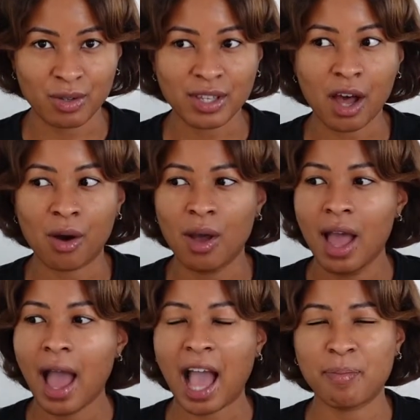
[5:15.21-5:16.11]
So
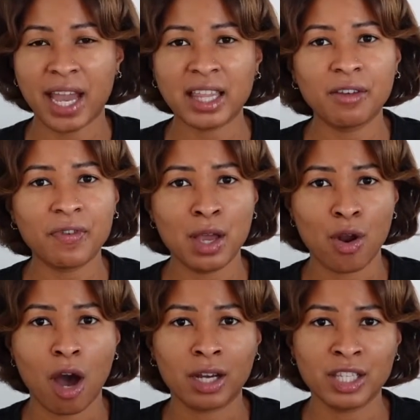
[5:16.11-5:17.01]
I paid the fee on
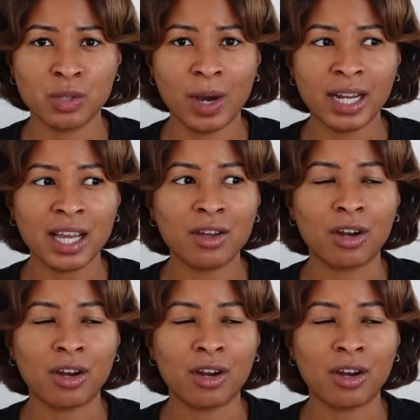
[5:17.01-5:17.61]
August 20th.